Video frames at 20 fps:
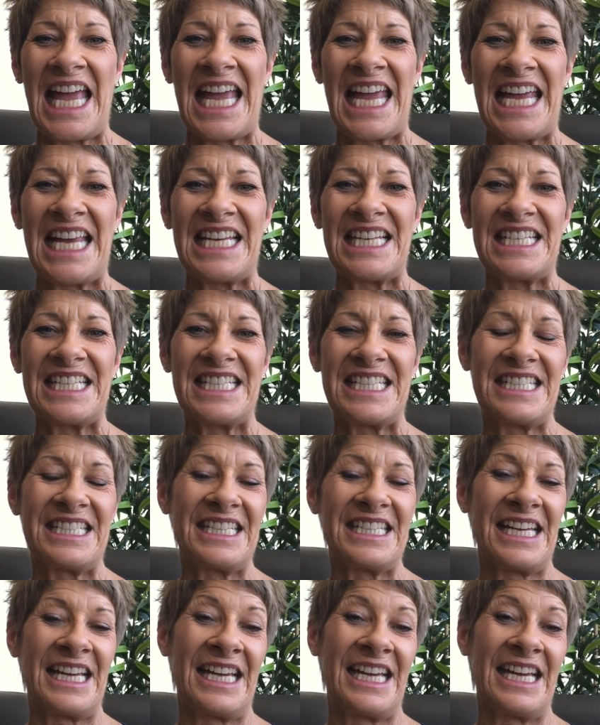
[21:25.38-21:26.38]

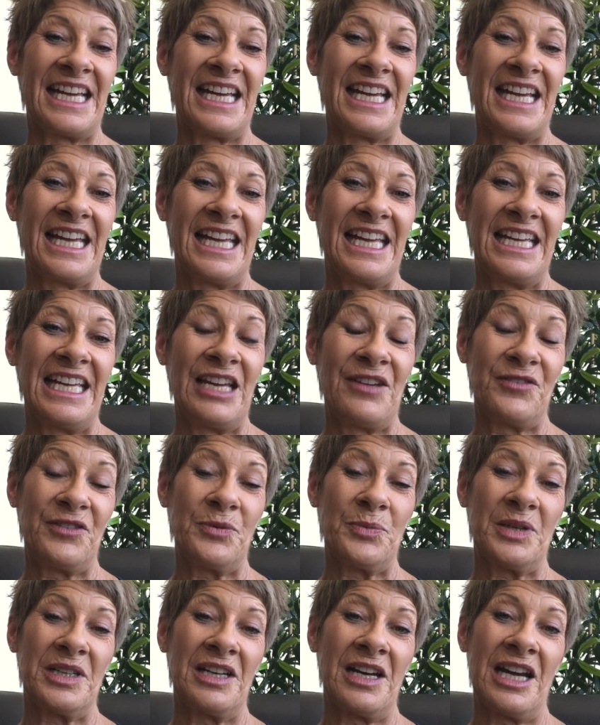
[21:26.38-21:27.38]
and uh, if
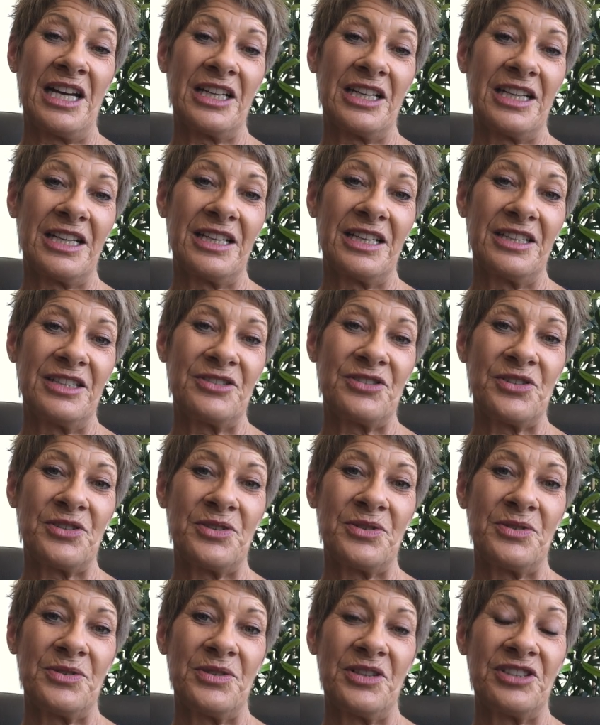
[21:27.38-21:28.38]
you would like
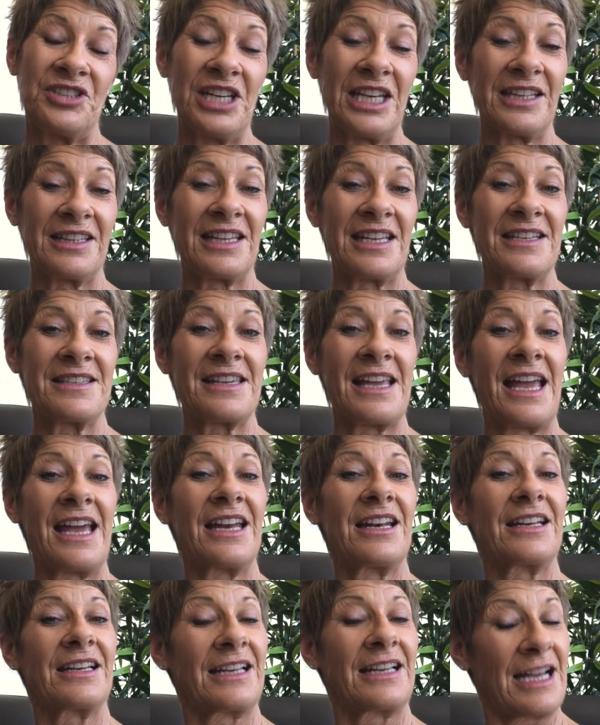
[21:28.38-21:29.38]
to check these
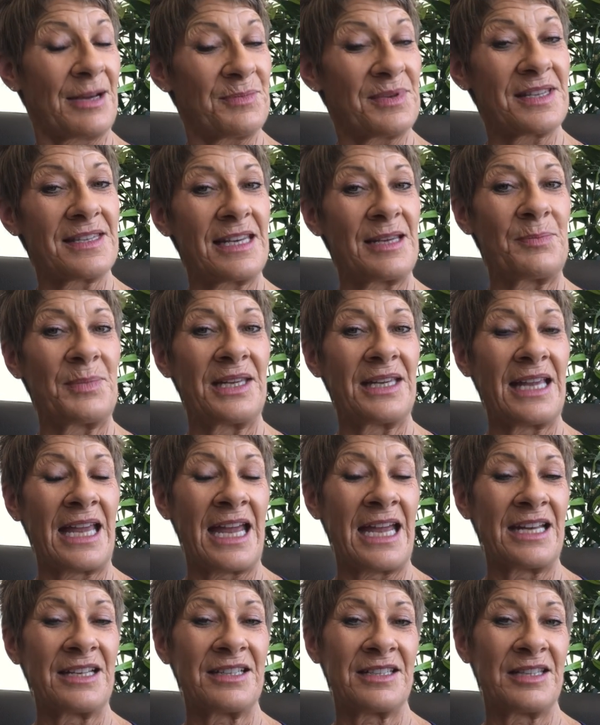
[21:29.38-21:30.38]
out, come and see me
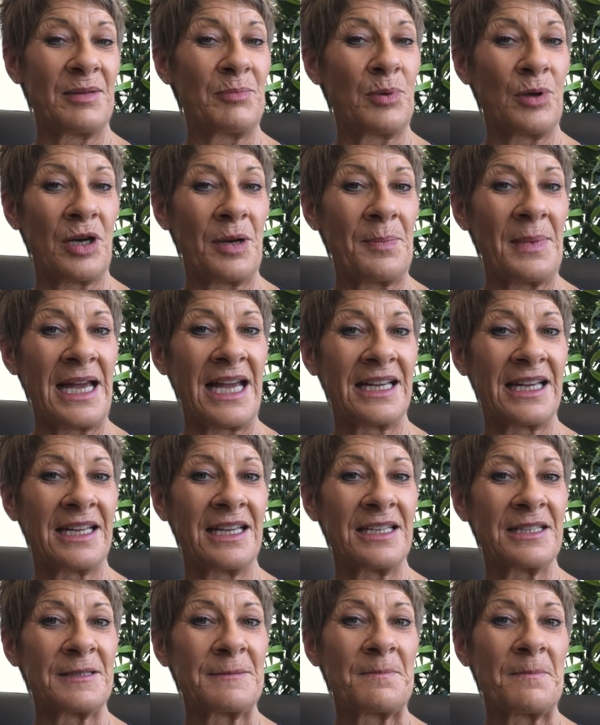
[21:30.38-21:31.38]
at the Bulla
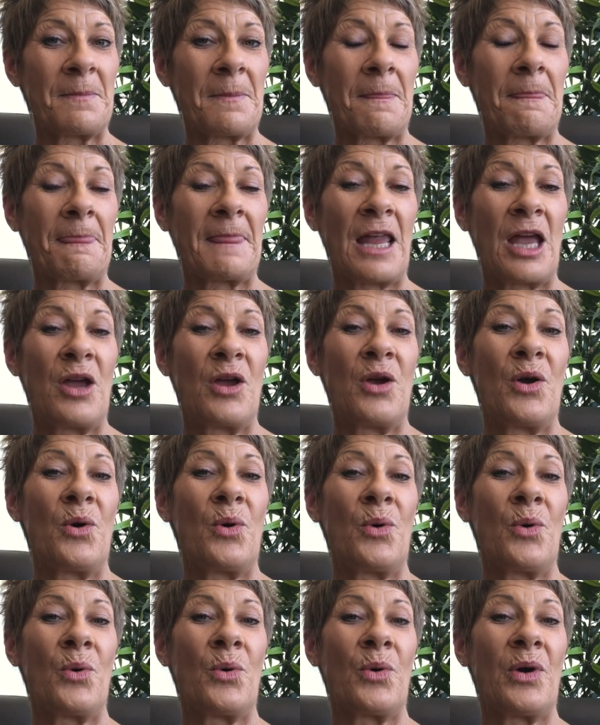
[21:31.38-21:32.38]
Market
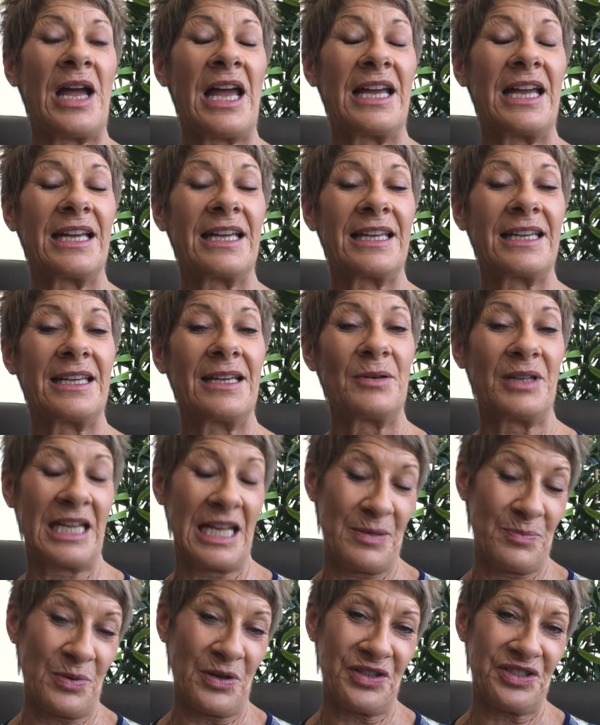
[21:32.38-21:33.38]
or
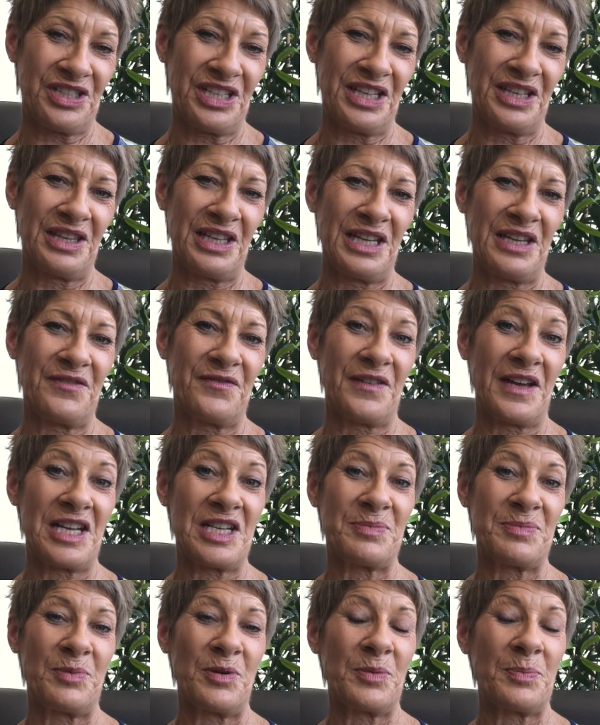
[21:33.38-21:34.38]
keep watching the
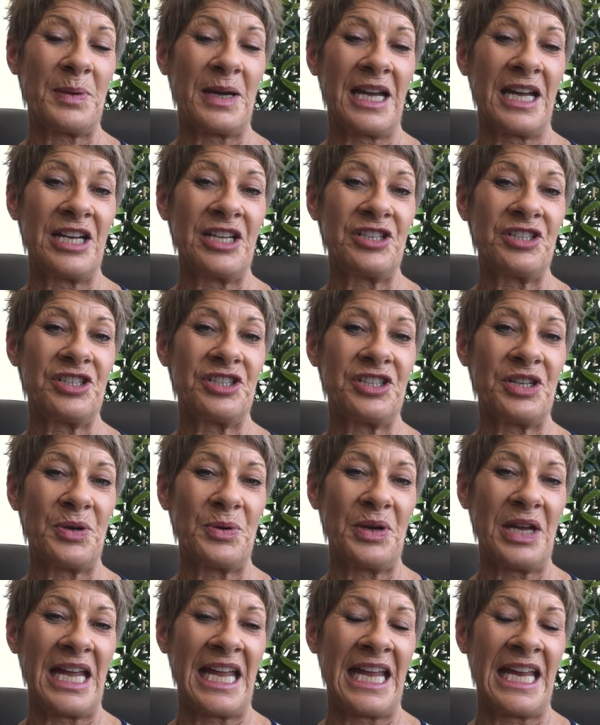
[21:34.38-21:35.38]
Facebook page,
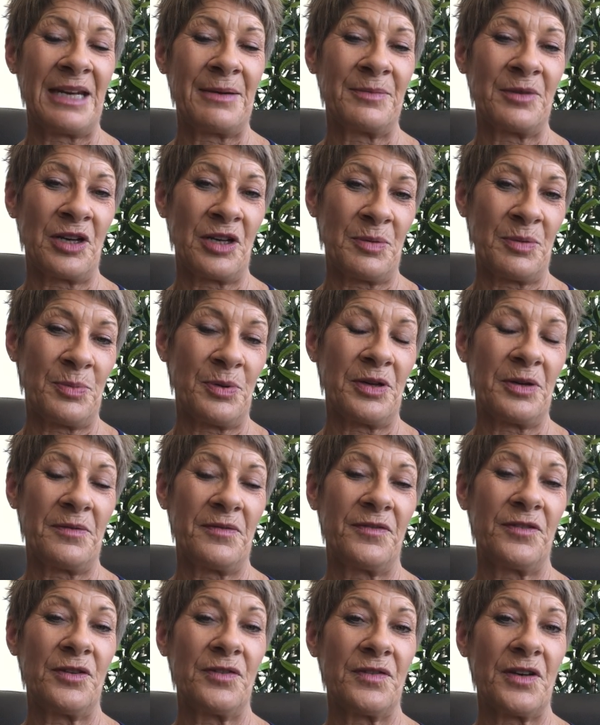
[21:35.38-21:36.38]
and I'm going to put a
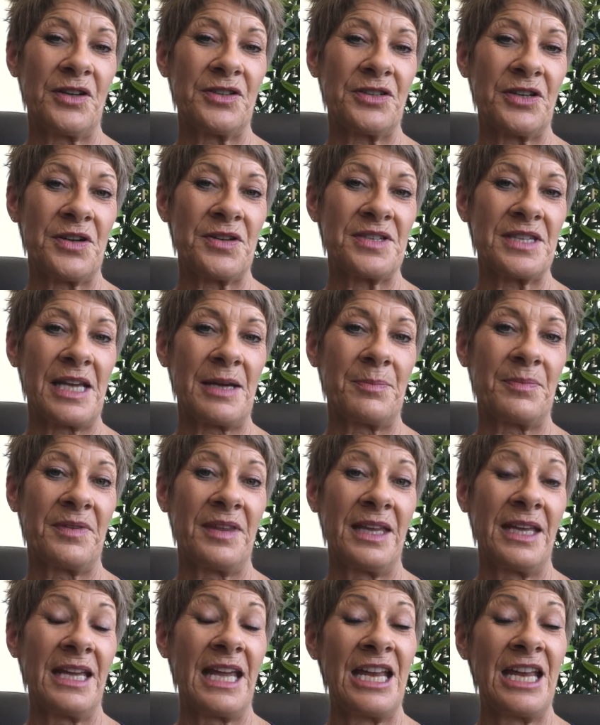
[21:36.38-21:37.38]
few photos up
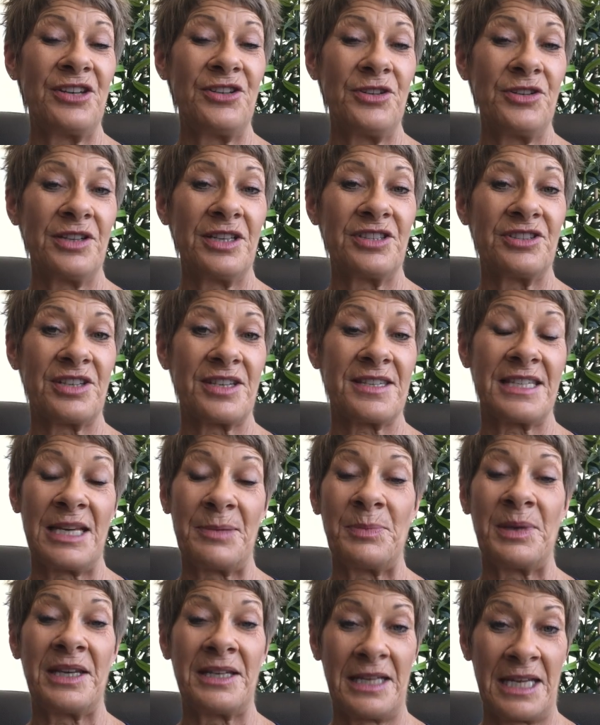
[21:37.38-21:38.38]
there. And you can just
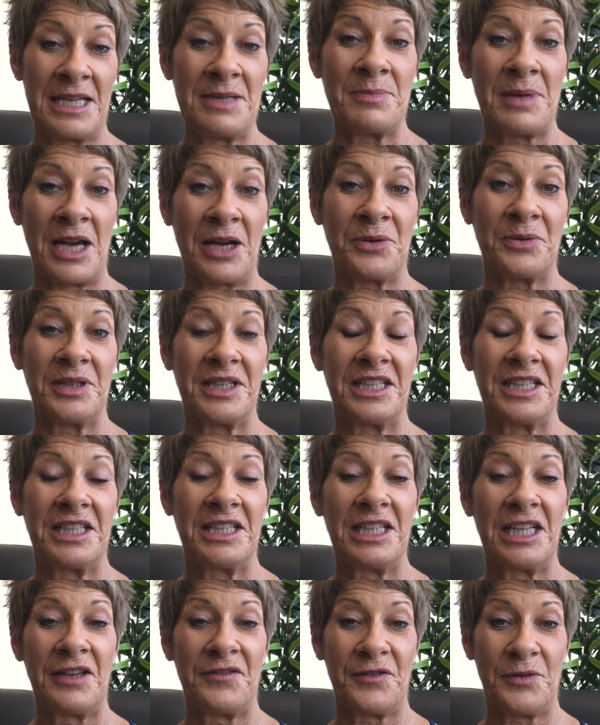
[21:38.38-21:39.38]
send me an email
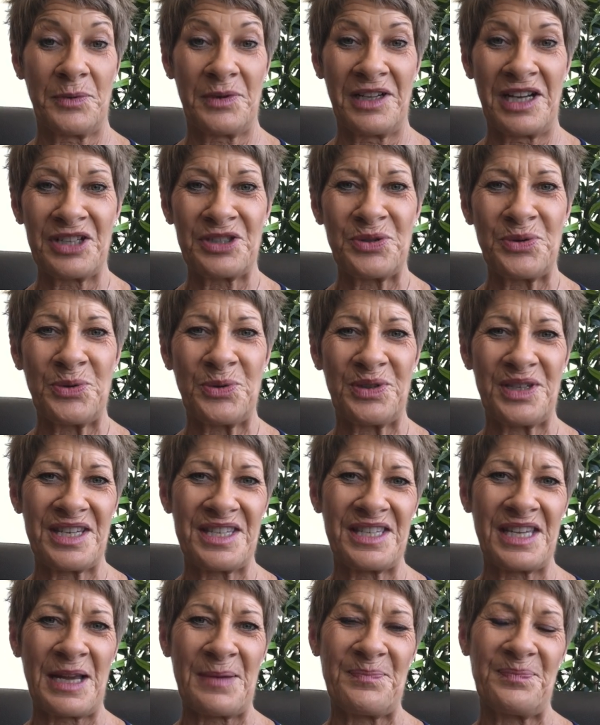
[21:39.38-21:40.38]
if you would like to order
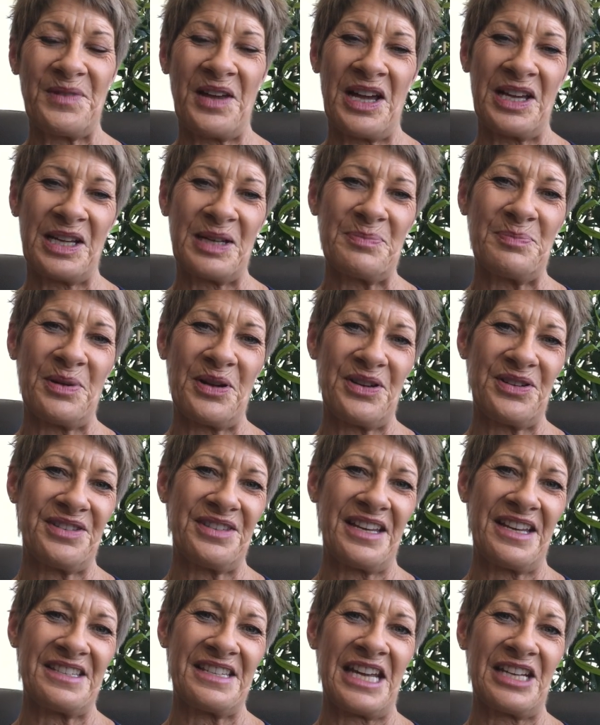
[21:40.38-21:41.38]
some. I can post
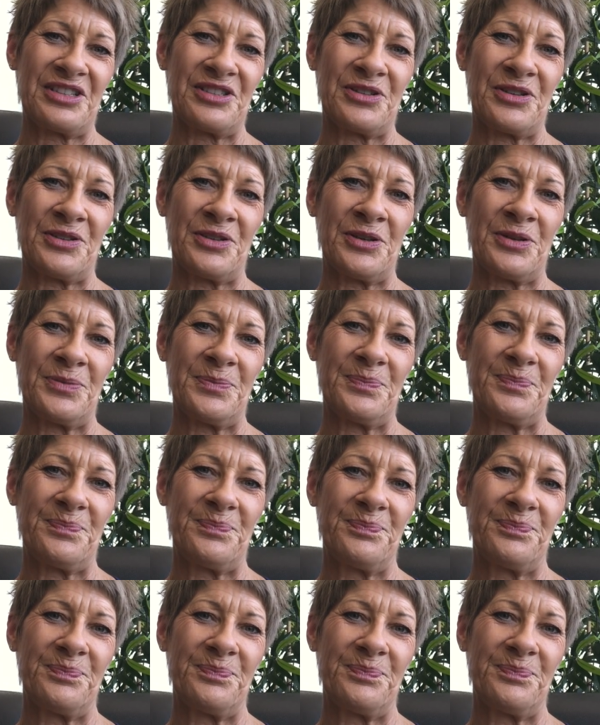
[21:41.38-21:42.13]
those out to you.